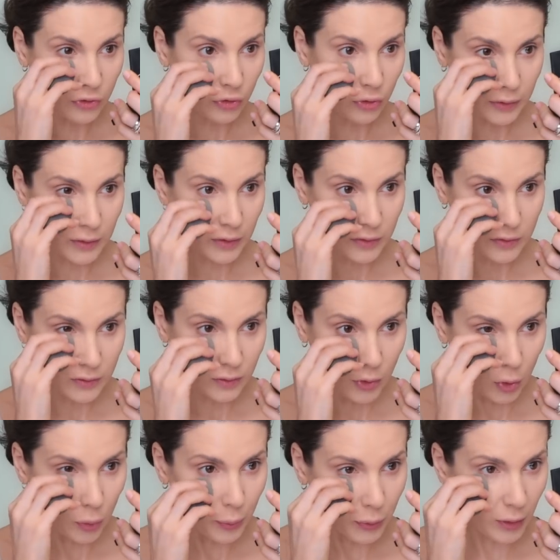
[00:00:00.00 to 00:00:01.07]
sure there's
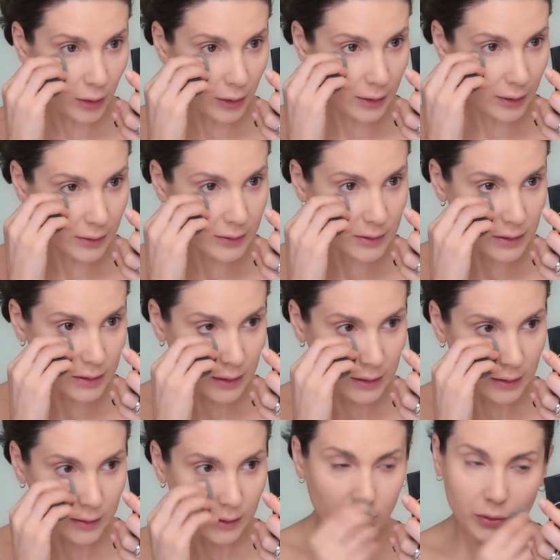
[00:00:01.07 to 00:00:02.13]
no product
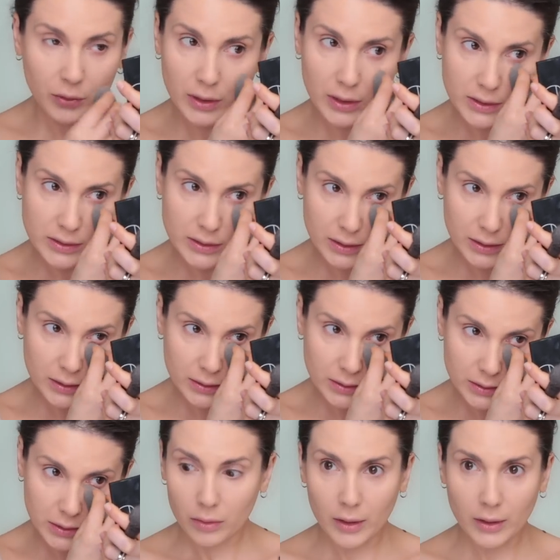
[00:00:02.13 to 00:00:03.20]
in the
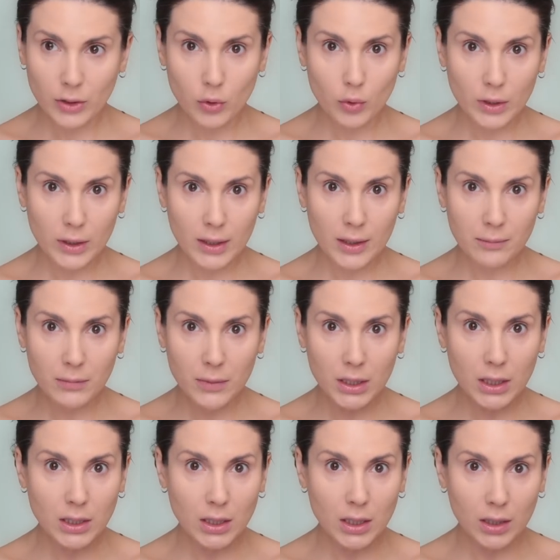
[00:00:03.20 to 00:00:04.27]
creases. Then you
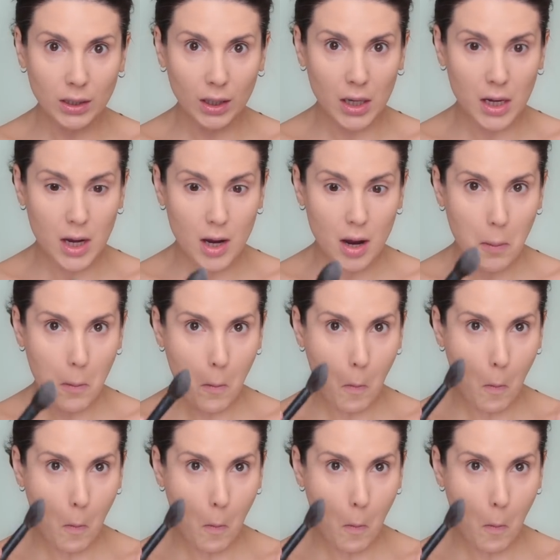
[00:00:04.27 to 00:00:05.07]
immediately